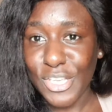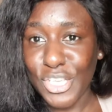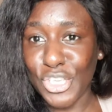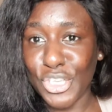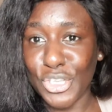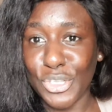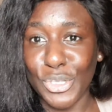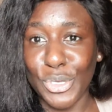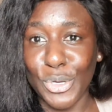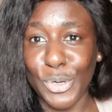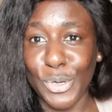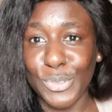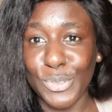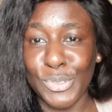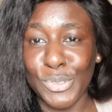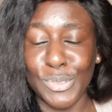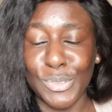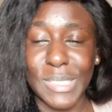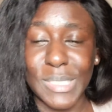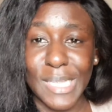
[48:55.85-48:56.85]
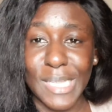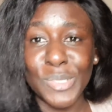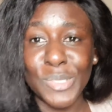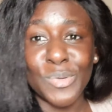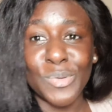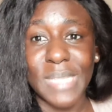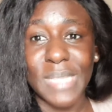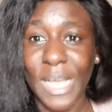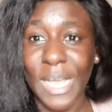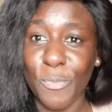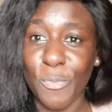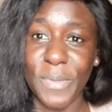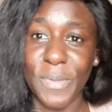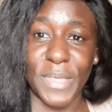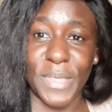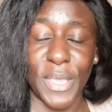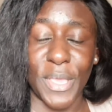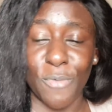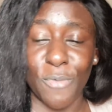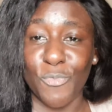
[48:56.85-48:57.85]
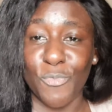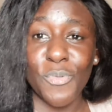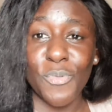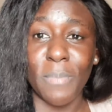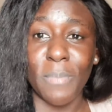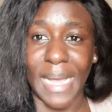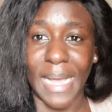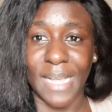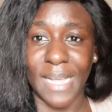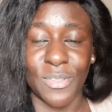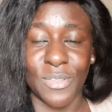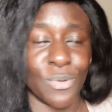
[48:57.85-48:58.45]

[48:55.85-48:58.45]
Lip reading: you know, to settle down with a woman